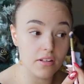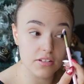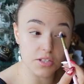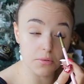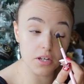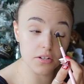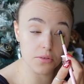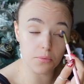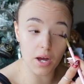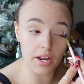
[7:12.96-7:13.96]
So we go to
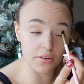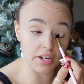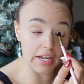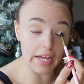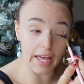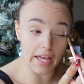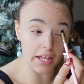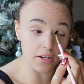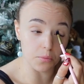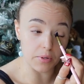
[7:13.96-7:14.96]
the winery
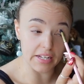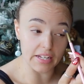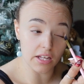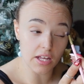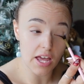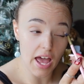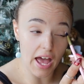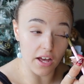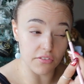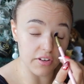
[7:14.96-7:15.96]
and we
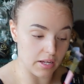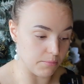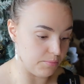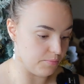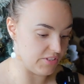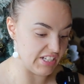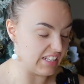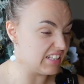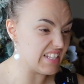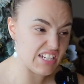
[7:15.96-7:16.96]
have a
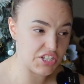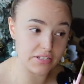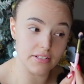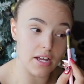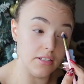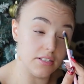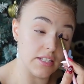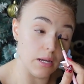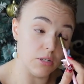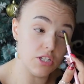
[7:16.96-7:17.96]
delicious Italian
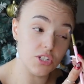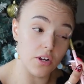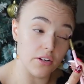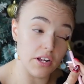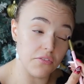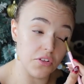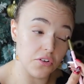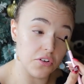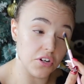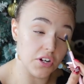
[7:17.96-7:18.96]
sandwich. So if
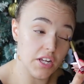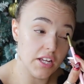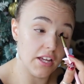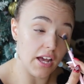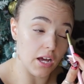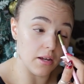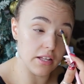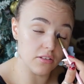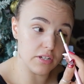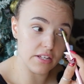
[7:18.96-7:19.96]
you're
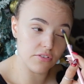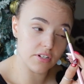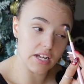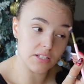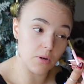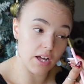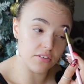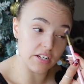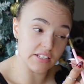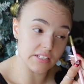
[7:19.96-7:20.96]
looking for a nice
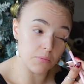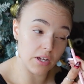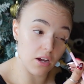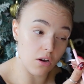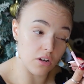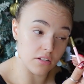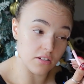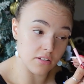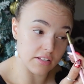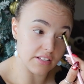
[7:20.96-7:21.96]
winery somewhere
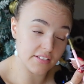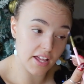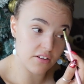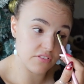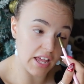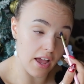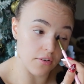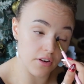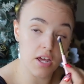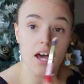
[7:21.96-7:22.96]
on this side of
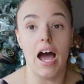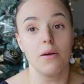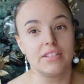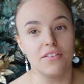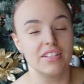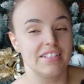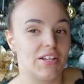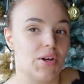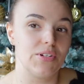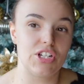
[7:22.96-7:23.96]
town, I would definitely say
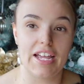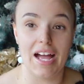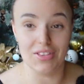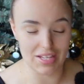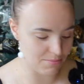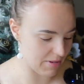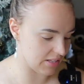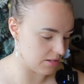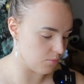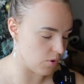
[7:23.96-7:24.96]
go and check out the
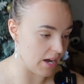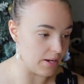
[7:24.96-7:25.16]
Miquelon